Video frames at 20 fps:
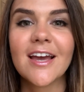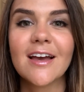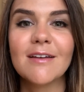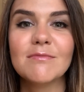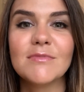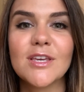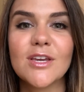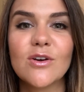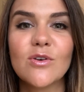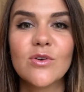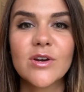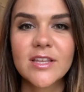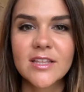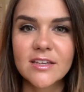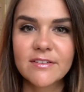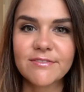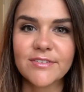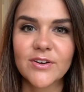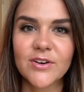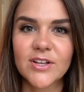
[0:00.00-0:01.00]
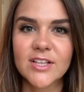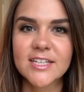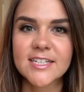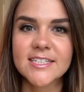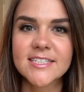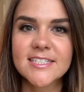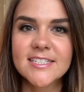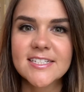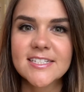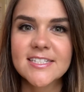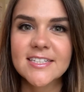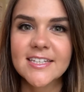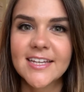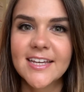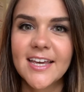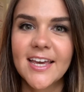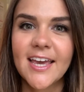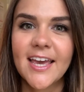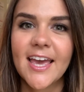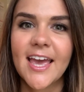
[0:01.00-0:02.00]
I'm the Oily Vocalist,
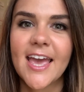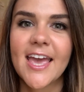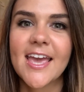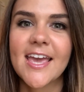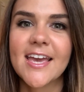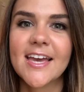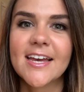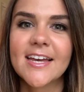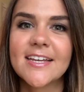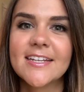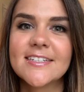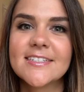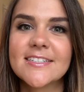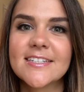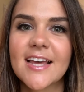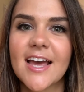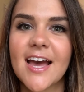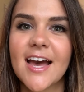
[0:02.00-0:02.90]
and